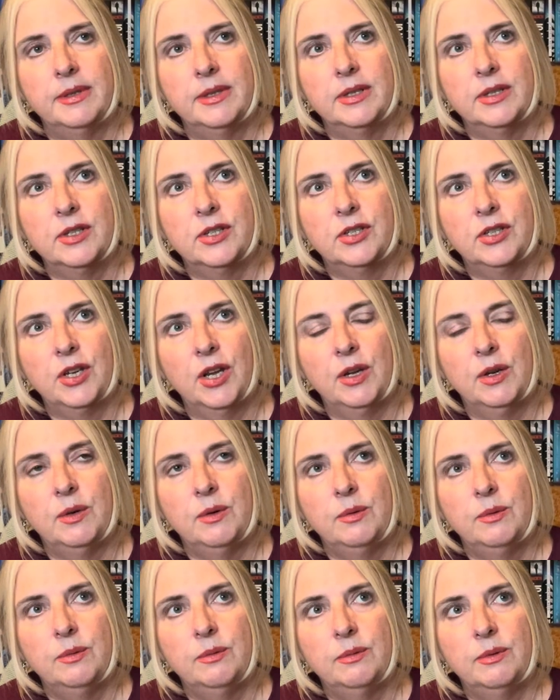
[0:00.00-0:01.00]

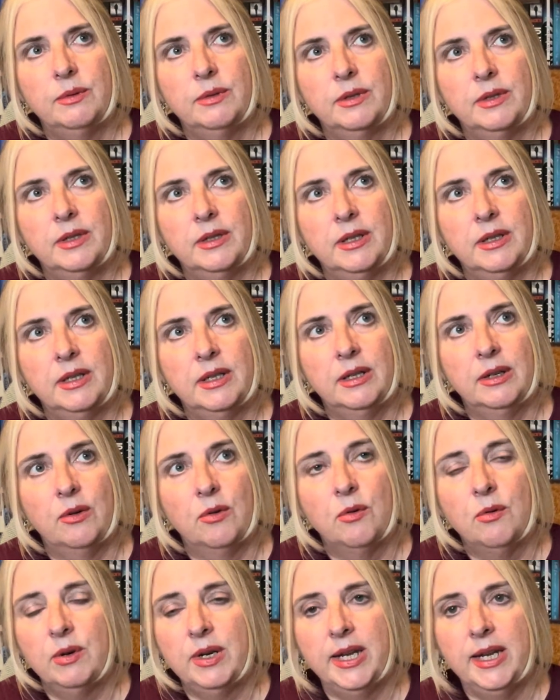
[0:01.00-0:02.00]
So
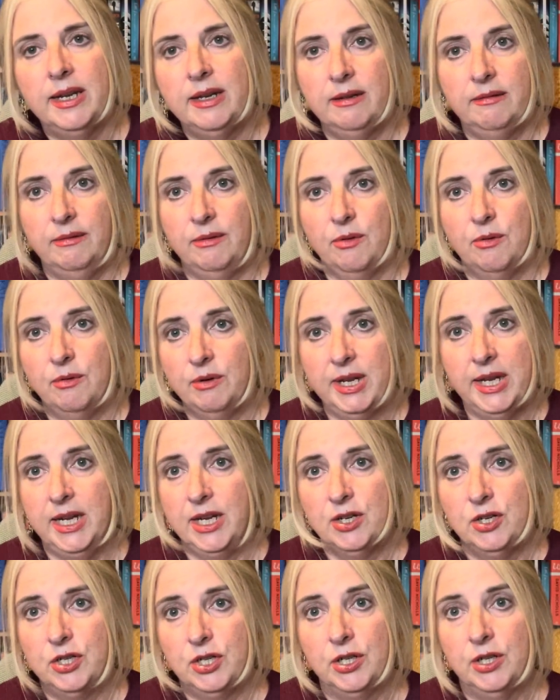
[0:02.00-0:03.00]
all he
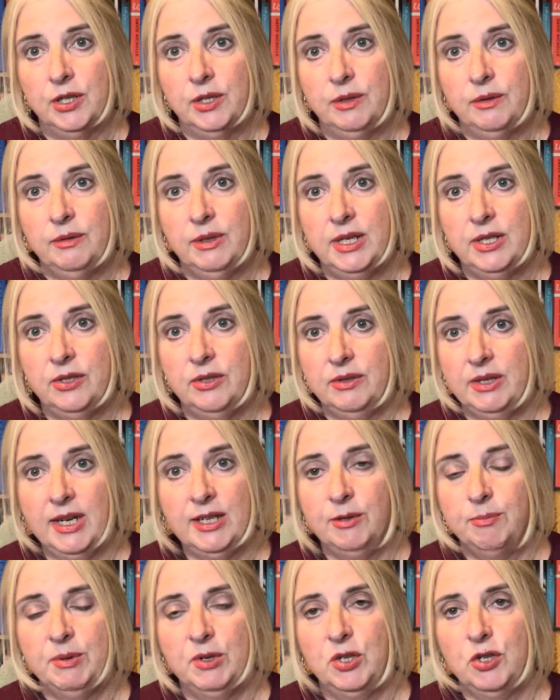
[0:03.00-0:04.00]
can do, he's
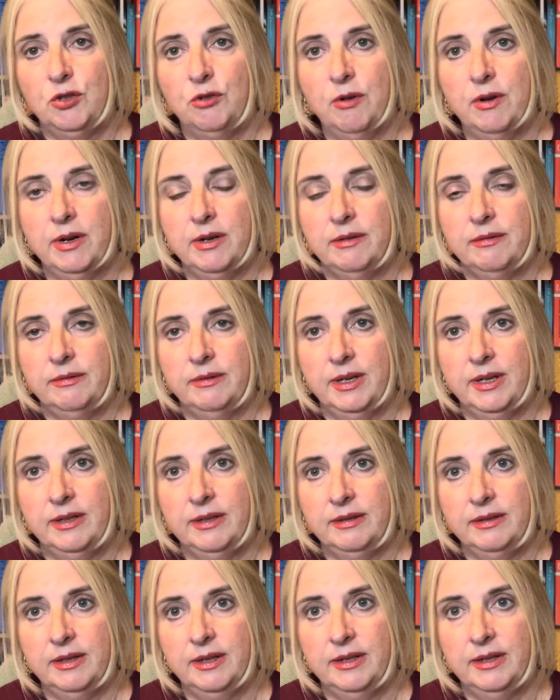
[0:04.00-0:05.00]
desperate to try
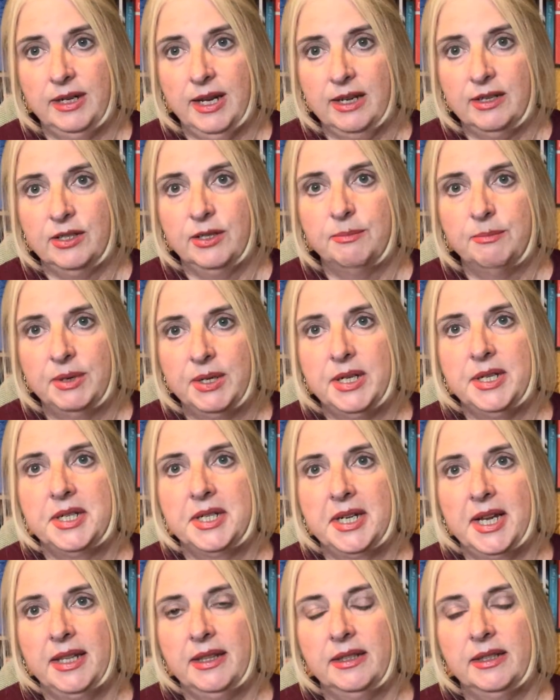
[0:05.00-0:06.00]
and get some money
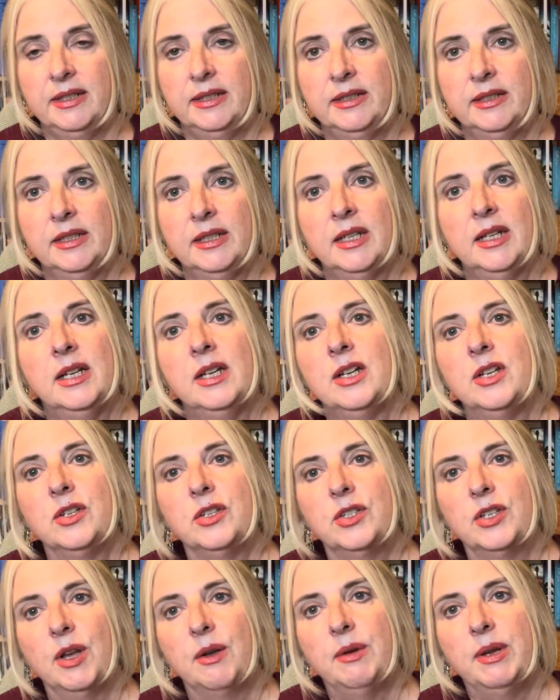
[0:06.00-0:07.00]
together.
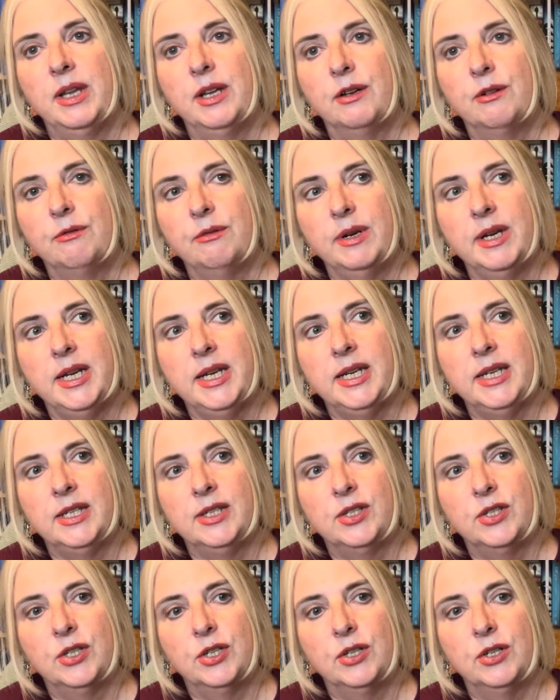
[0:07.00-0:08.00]
So he
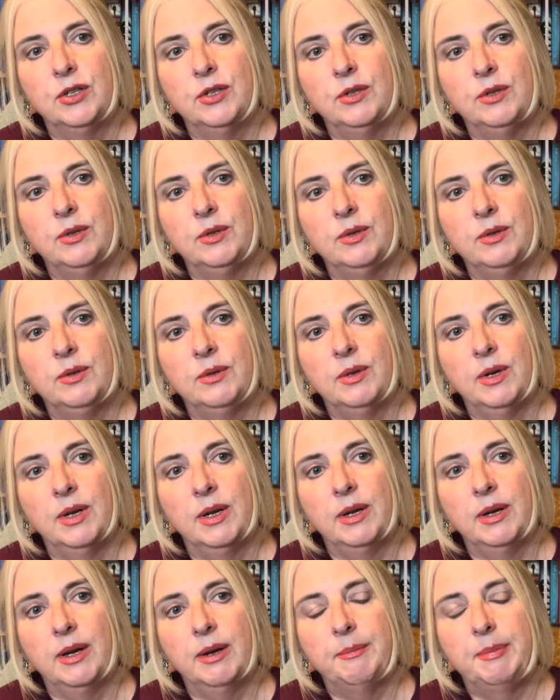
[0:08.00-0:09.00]
agrees to
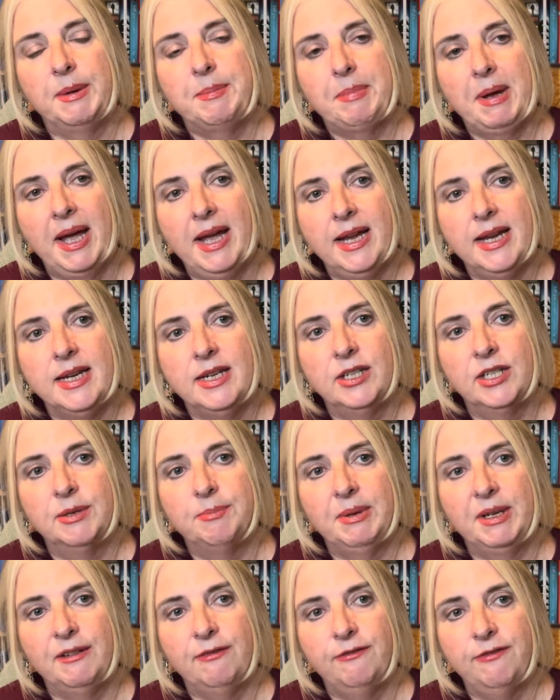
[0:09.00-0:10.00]
be paid to
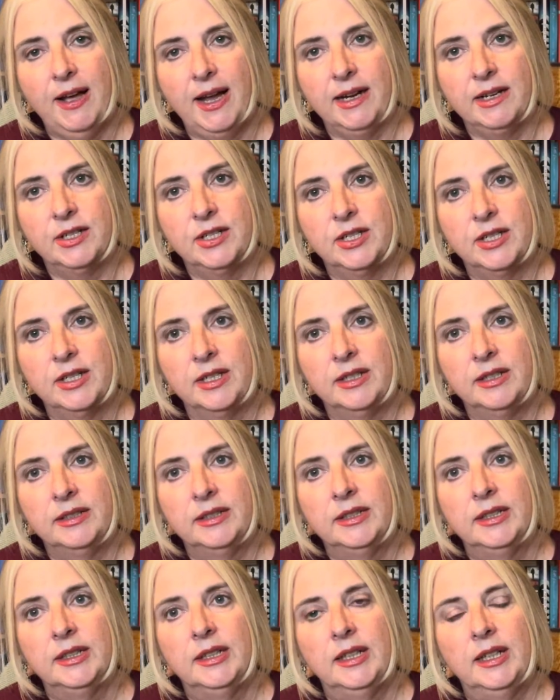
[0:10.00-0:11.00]
be a factor.
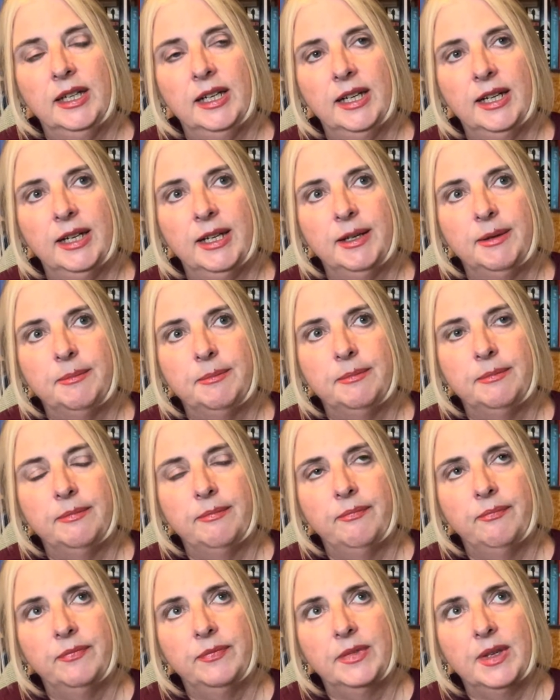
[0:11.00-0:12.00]

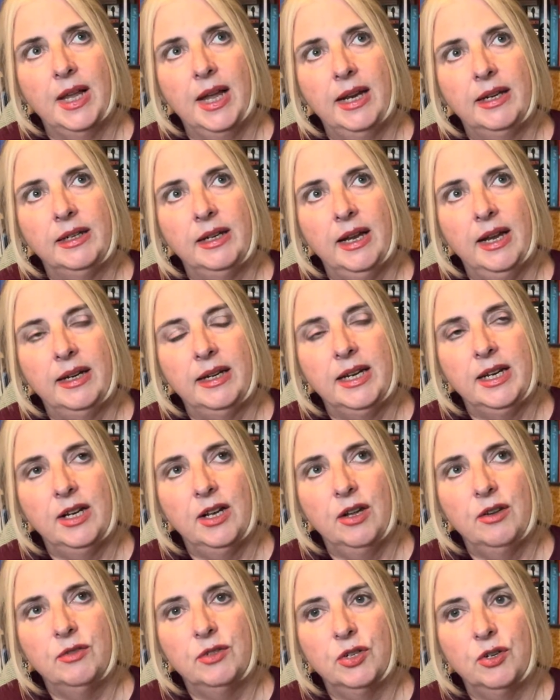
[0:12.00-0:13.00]
And he
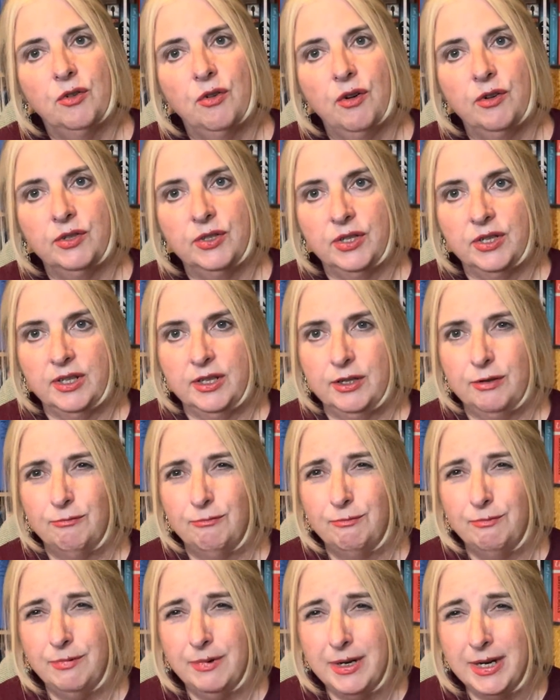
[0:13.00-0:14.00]
goes across to this
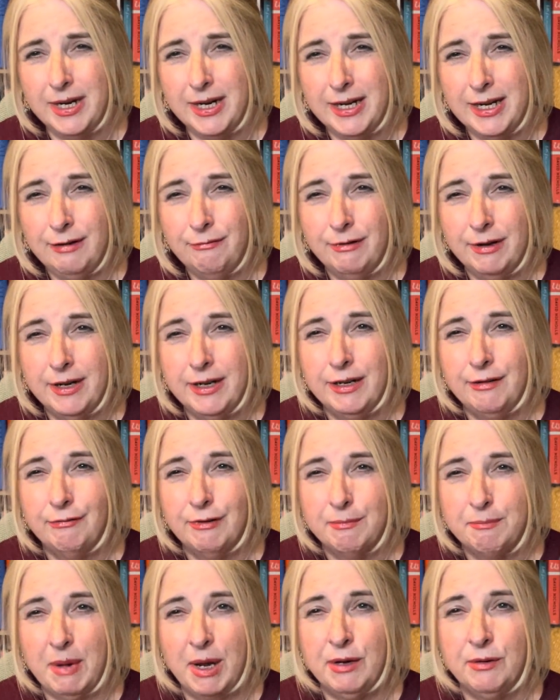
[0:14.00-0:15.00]
really
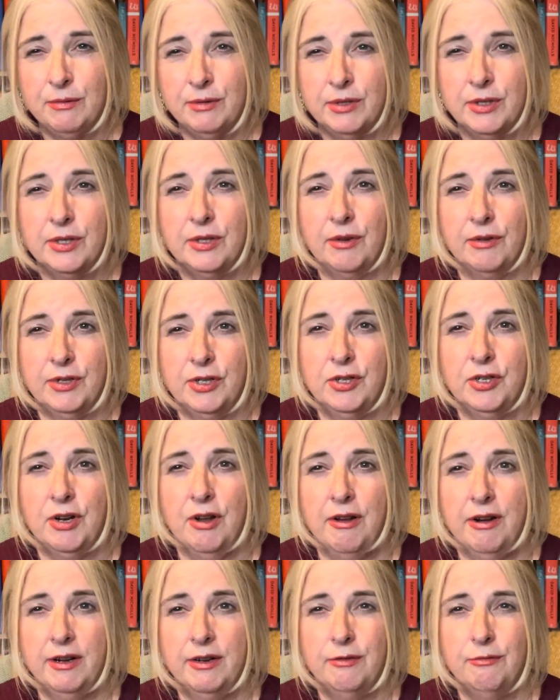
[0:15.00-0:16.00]
remote Scottish
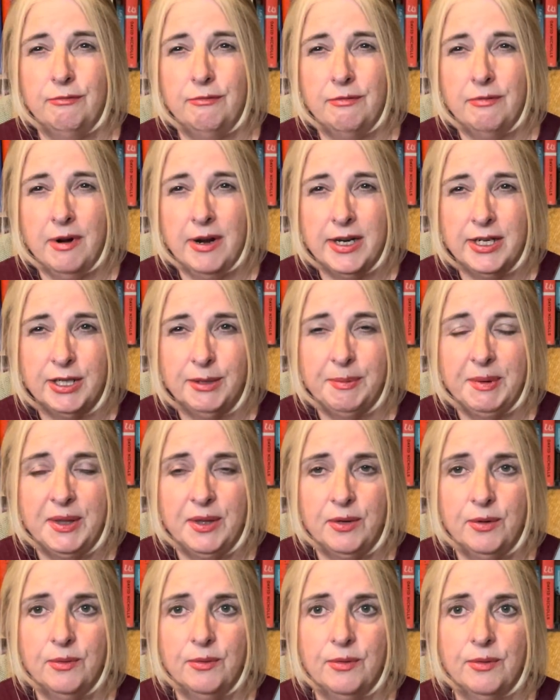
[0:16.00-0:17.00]
island, right up in the
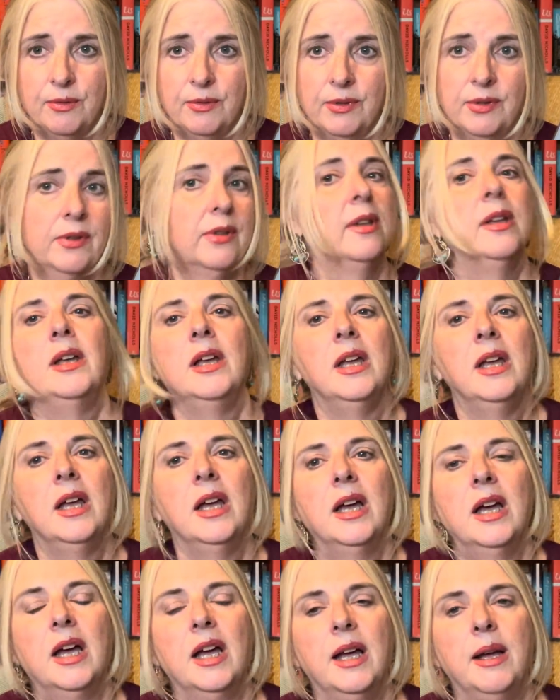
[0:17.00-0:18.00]
north,
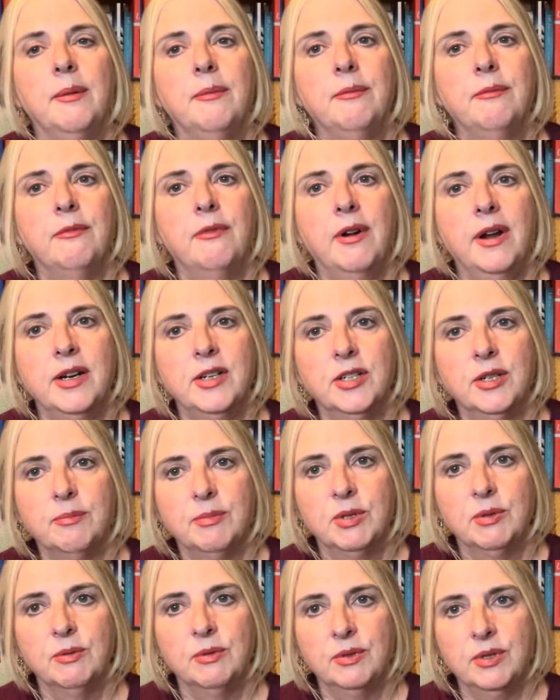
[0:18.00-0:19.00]
right up
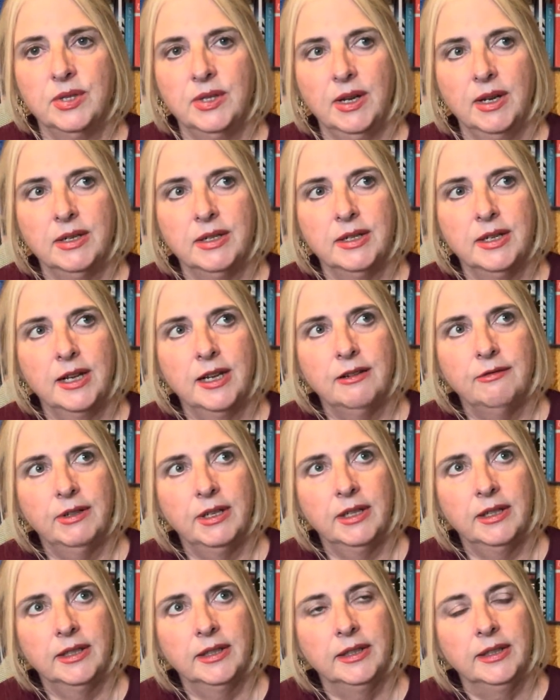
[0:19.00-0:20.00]
towards
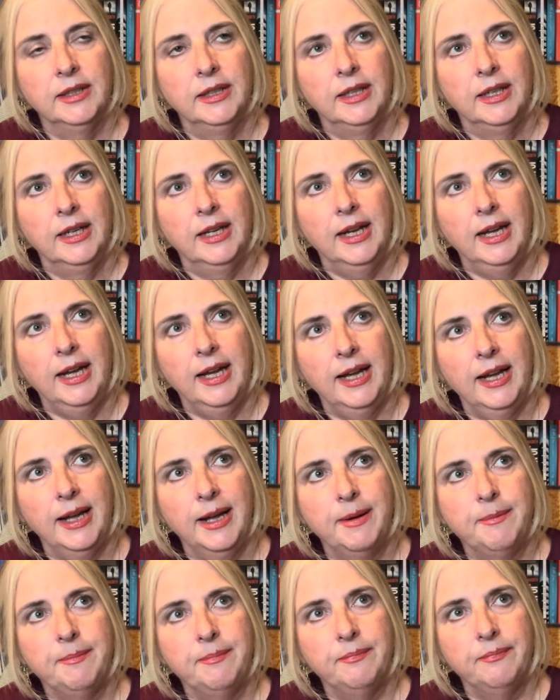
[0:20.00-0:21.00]
Scandinavia.
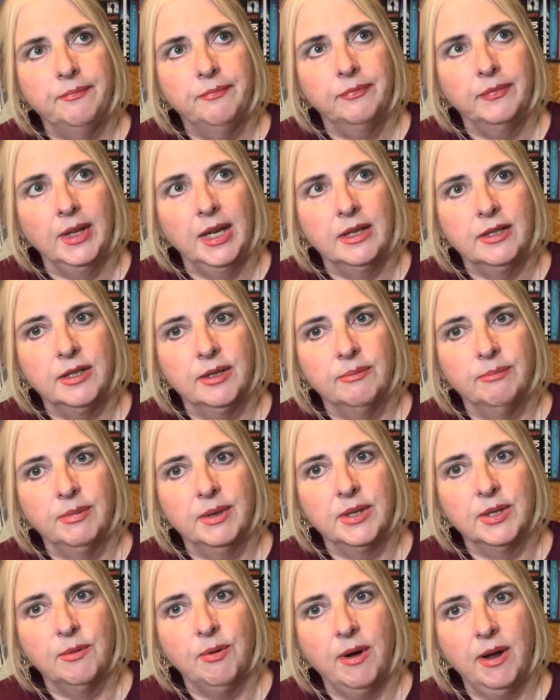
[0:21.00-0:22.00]

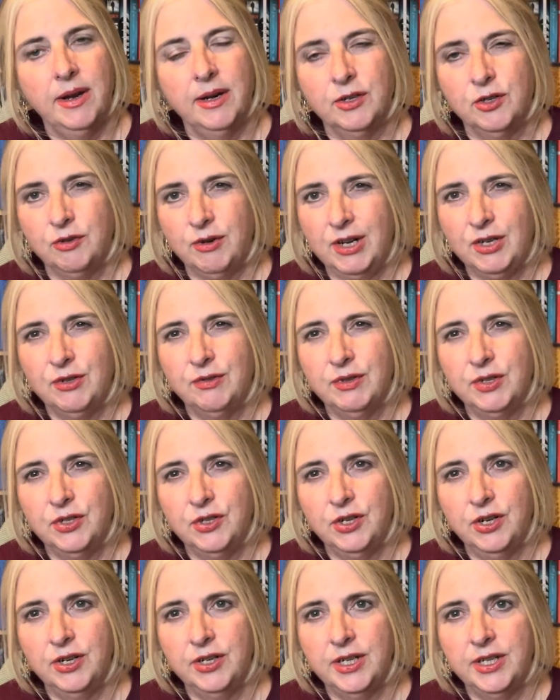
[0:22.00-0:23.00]
It's quite a treacherous
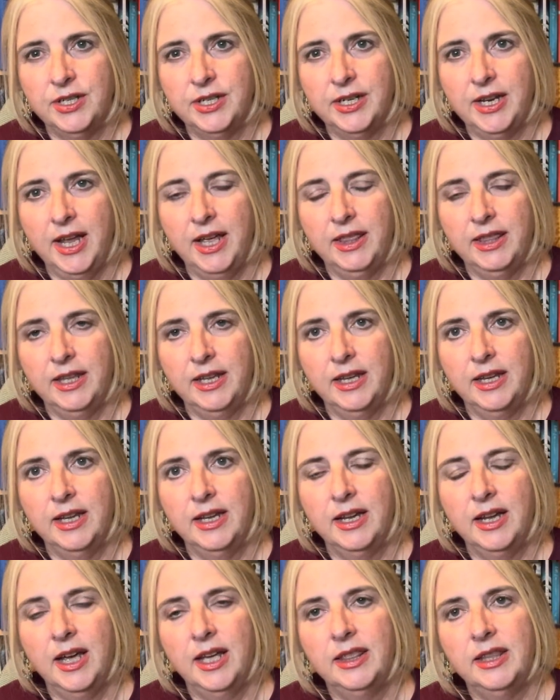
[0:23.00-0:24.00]
journey to get
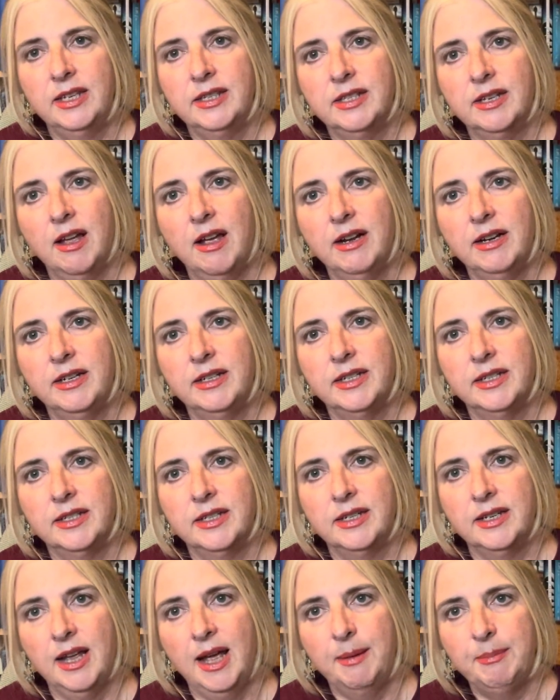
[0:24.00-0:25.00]
there. And this island is
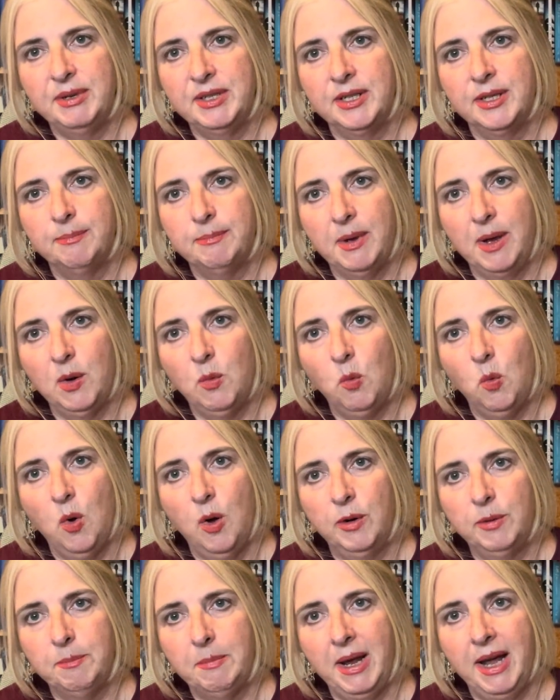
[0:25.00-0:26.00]
inhabited by
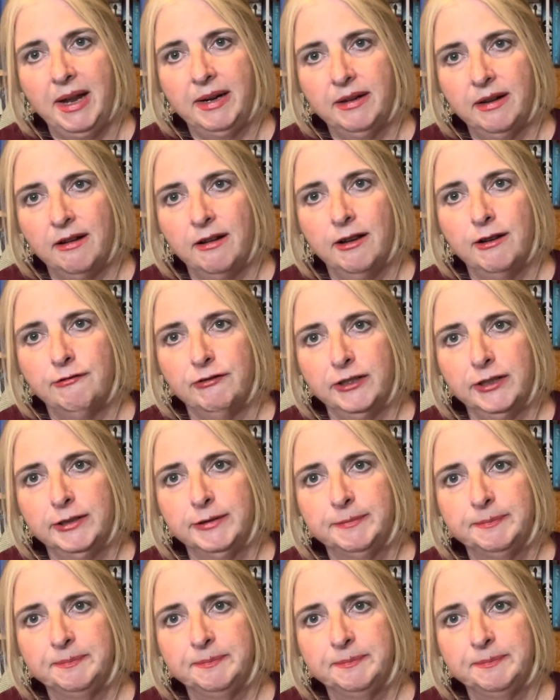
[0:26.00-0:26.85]
one man, Ivor.